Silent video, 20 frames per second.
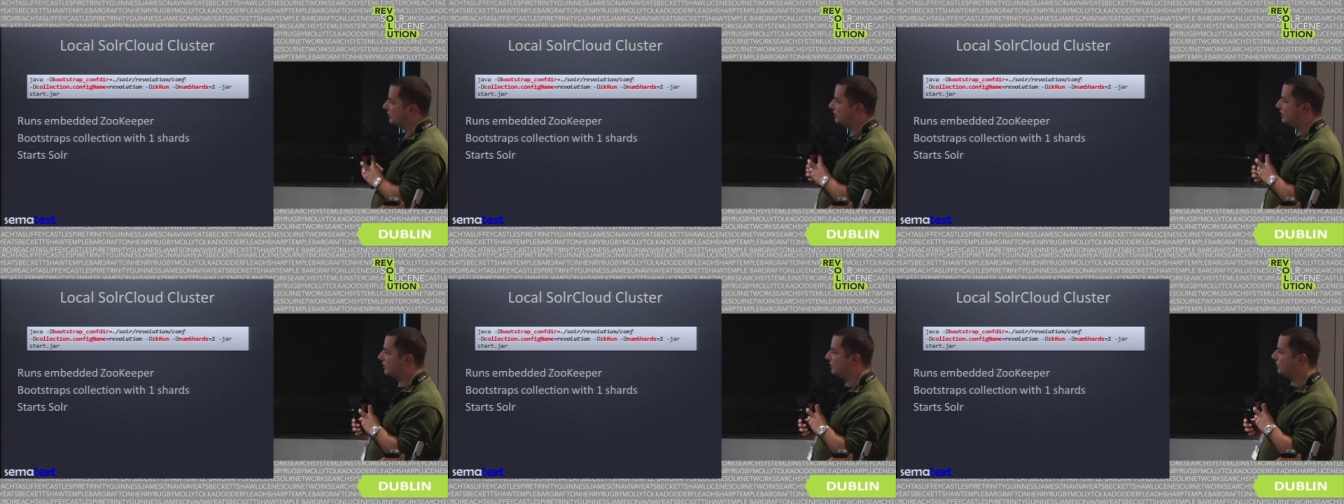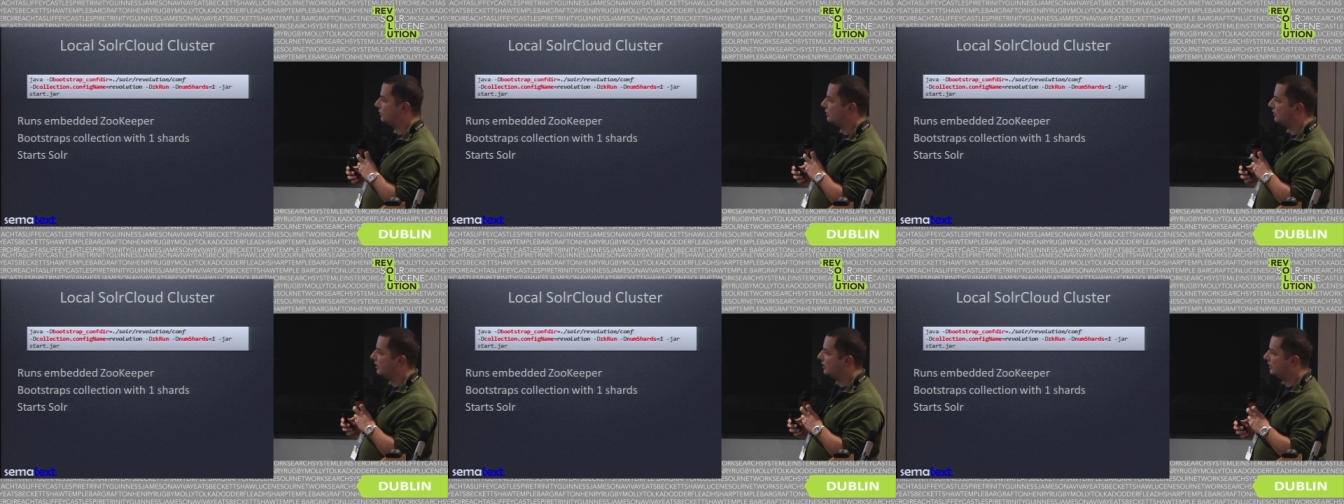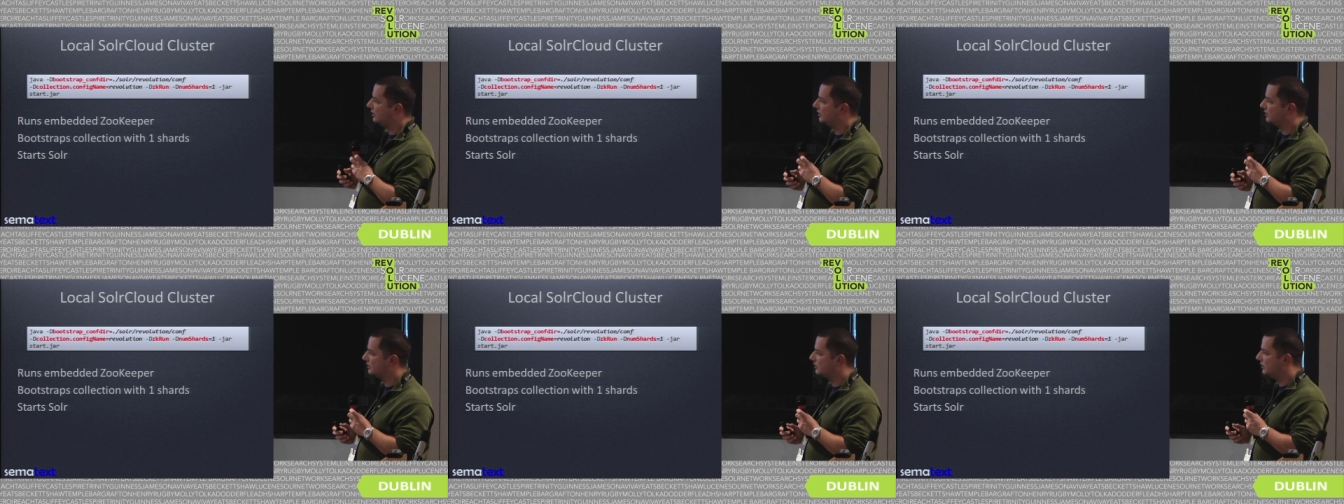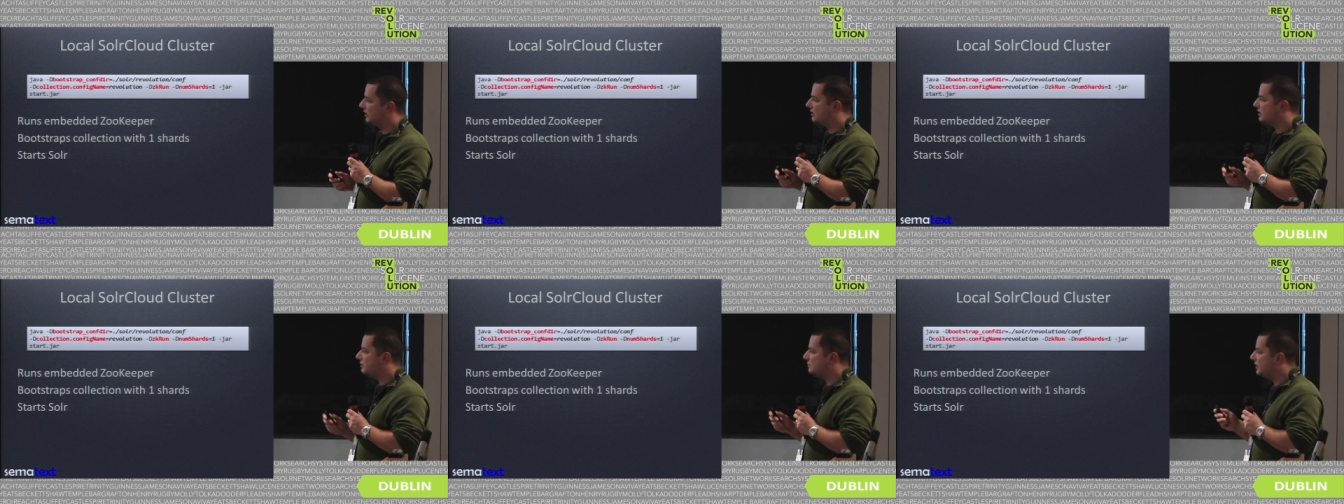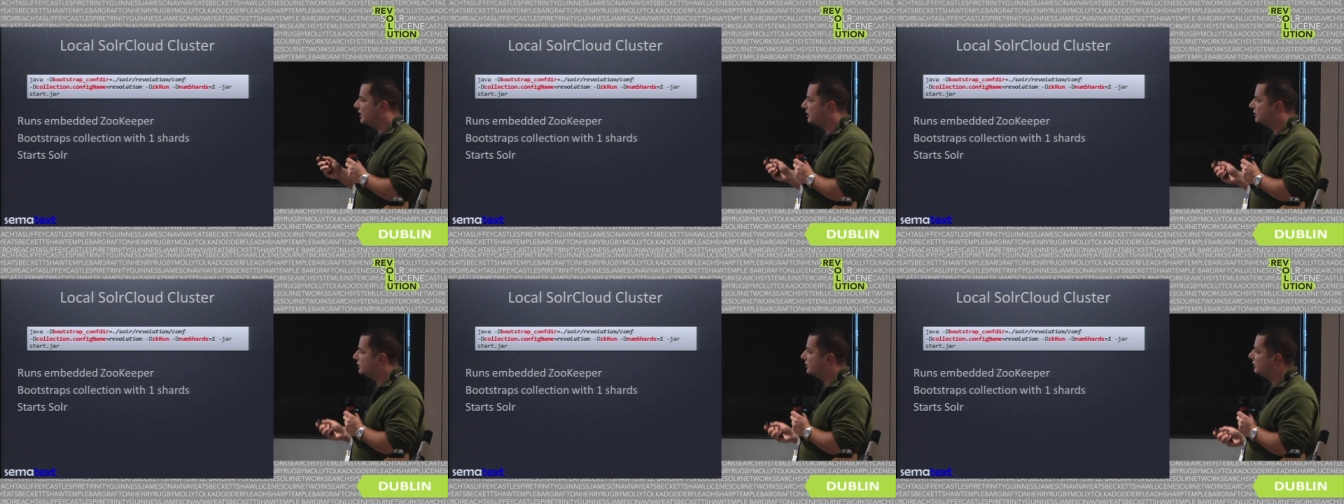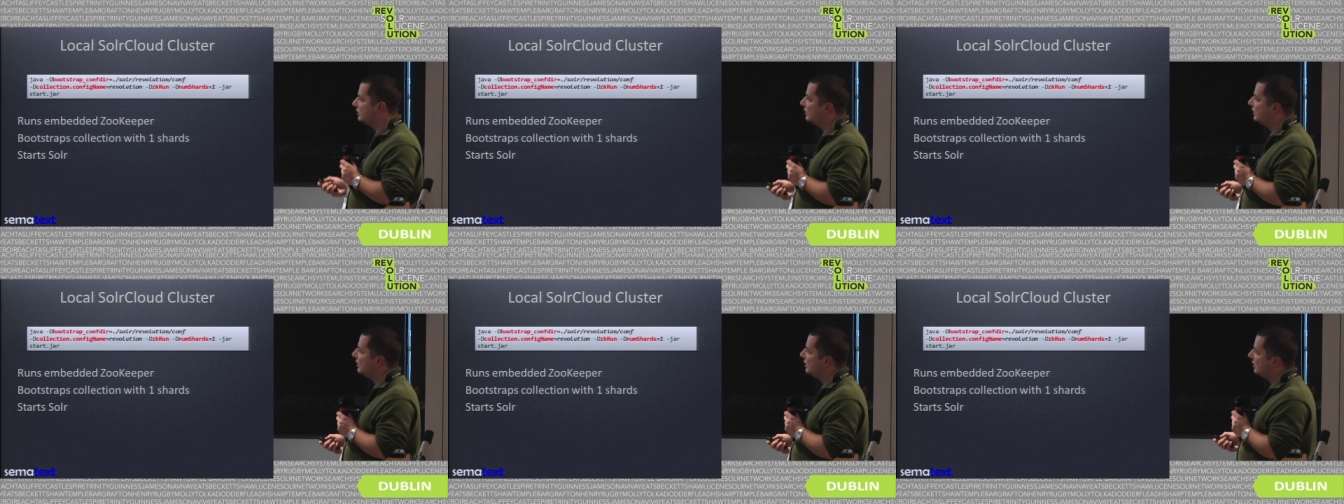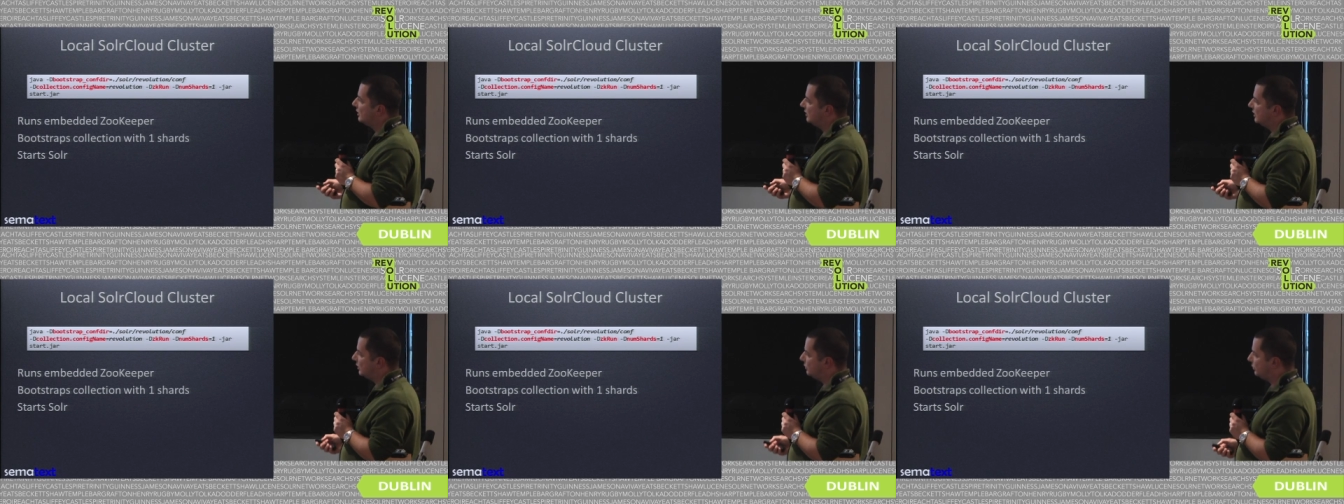server like this. Let's imagine
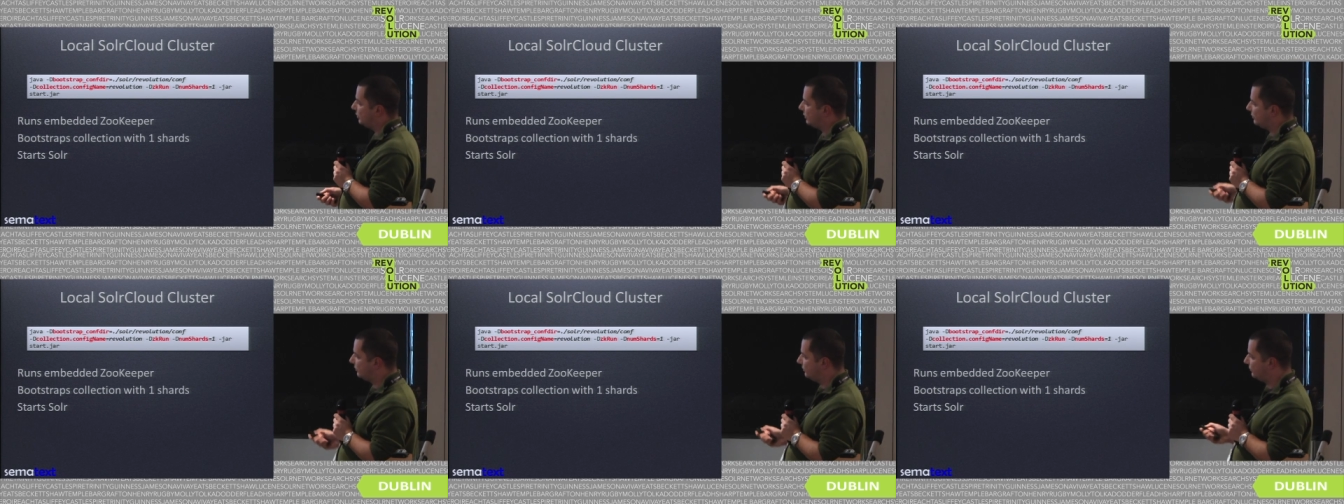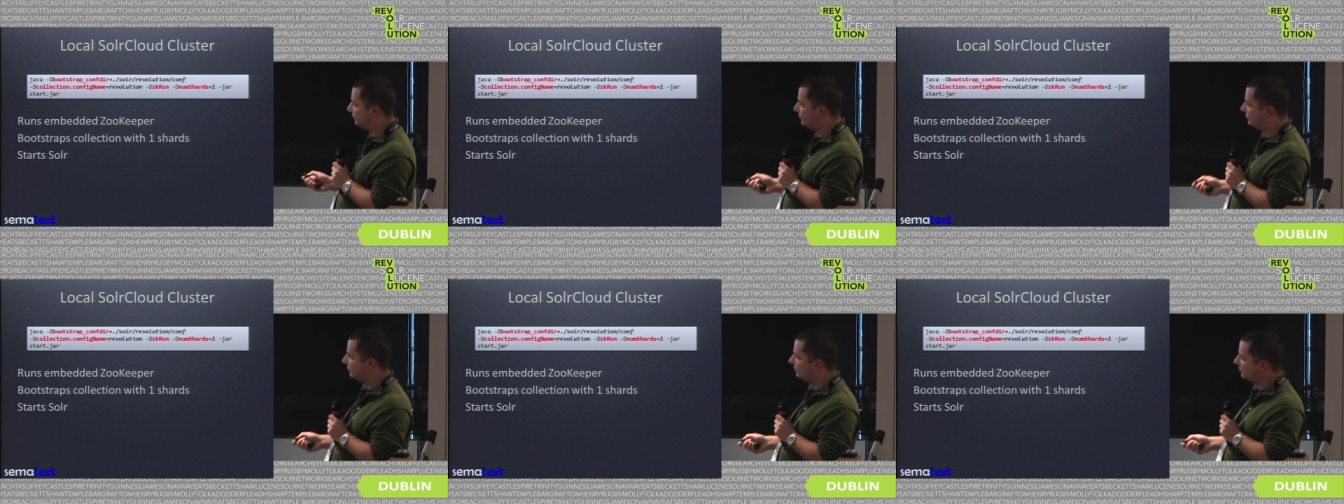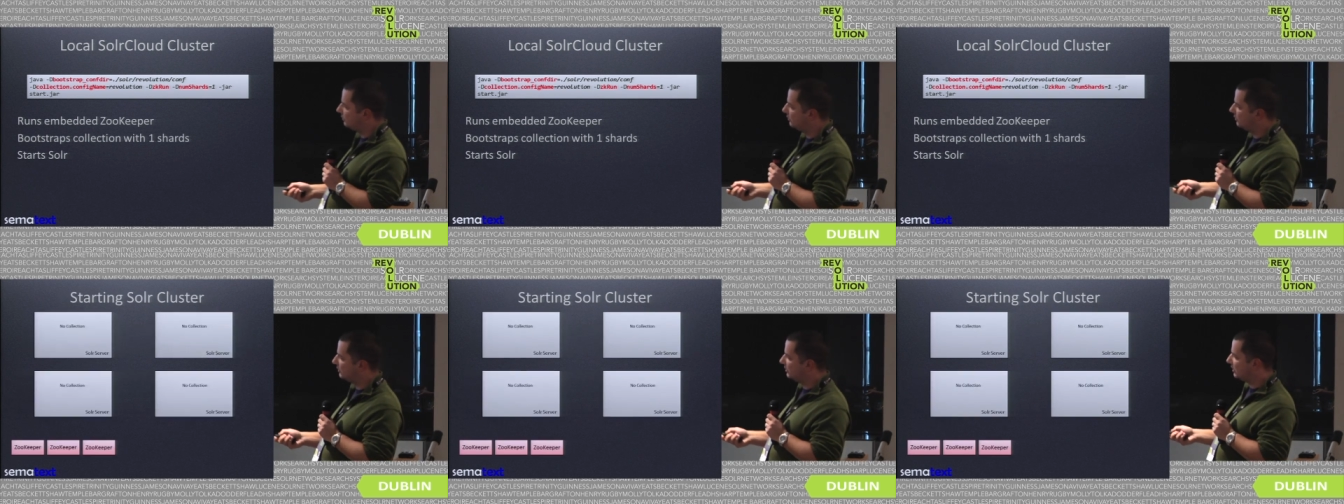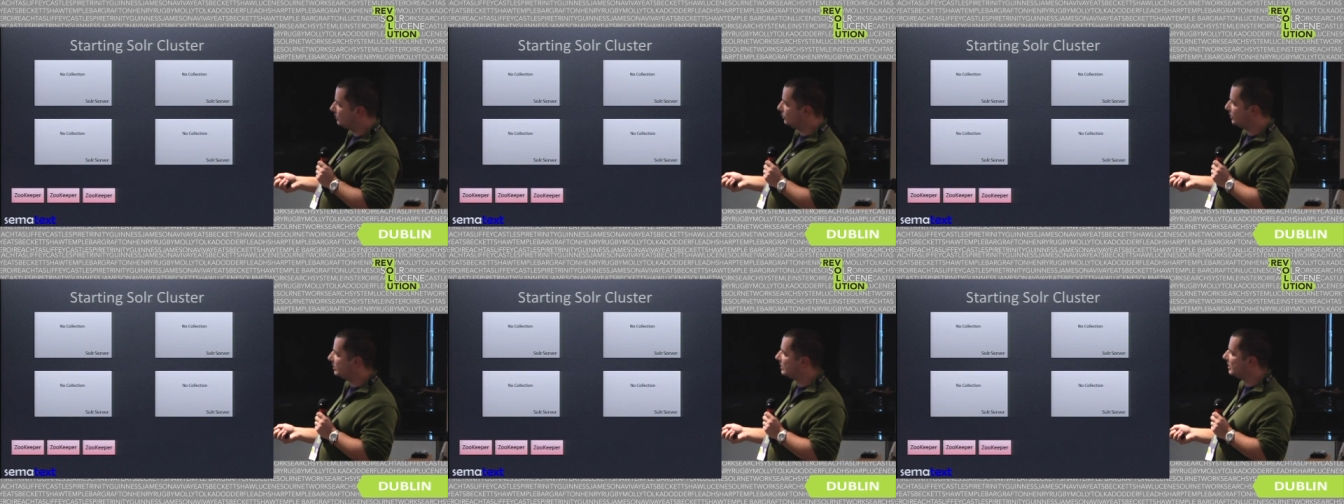that, we uh, that we